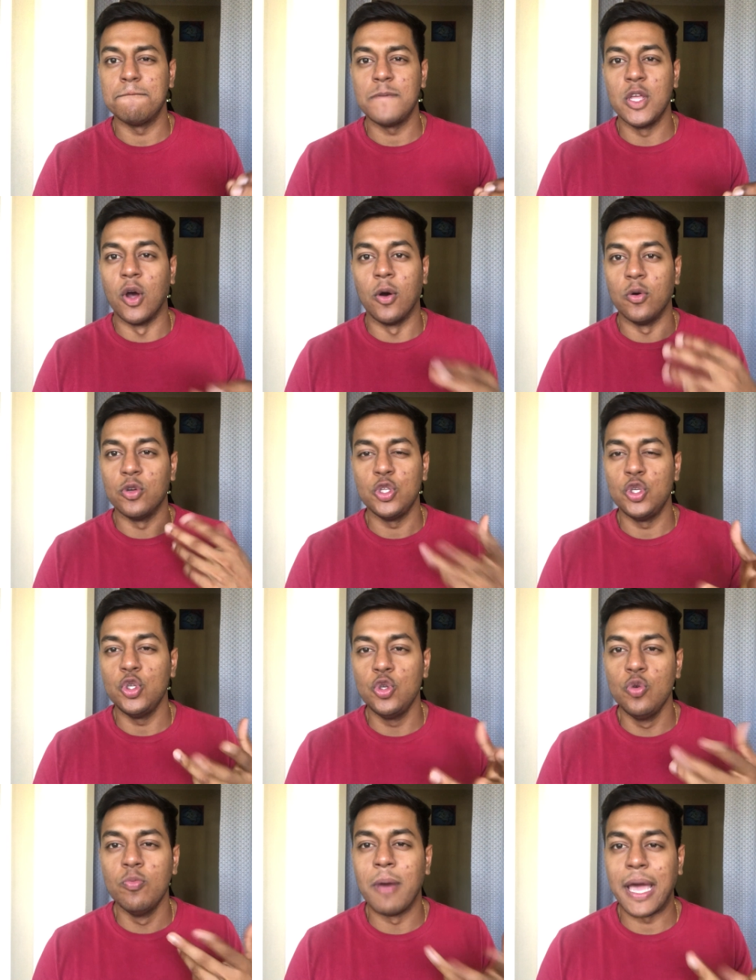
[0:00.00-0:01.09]
you know
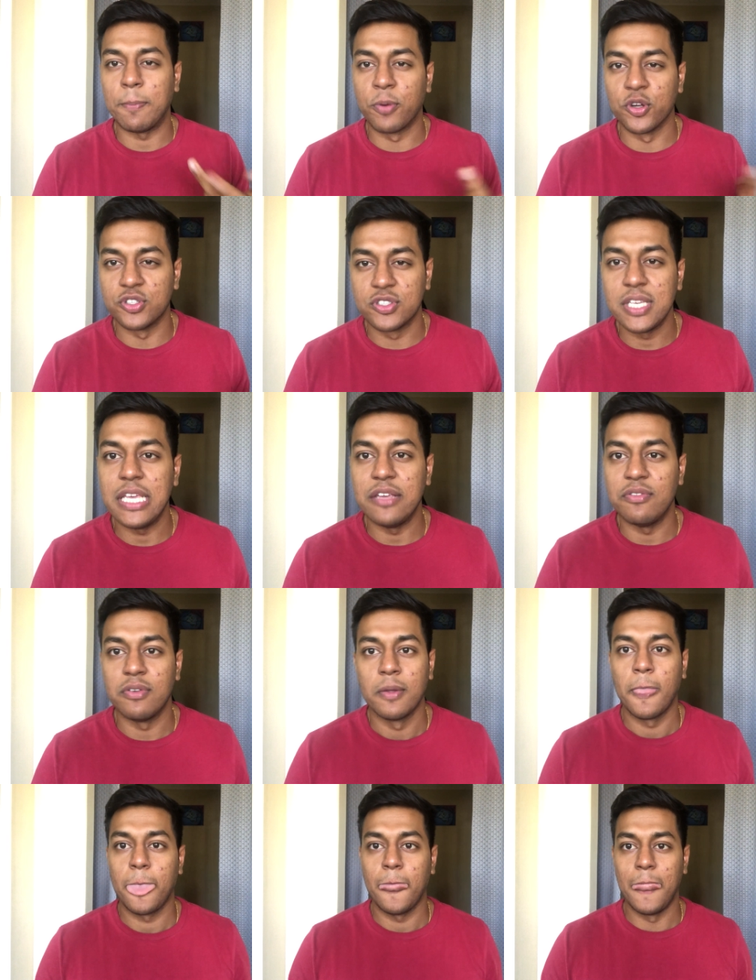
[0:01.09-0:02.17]
you might perceive
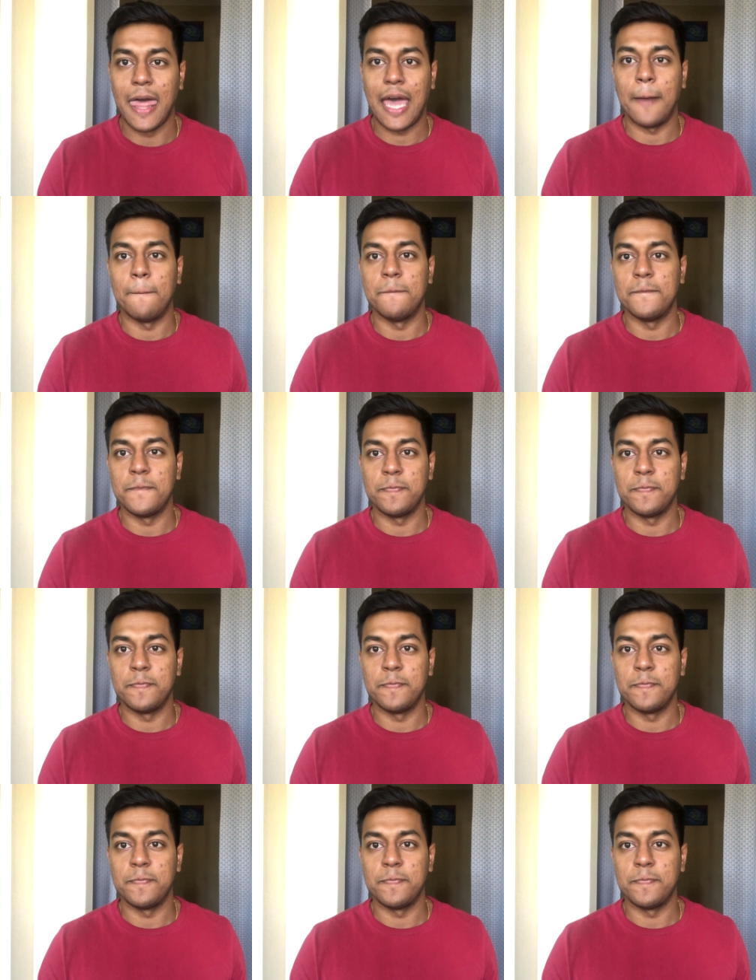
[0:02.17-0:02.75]
that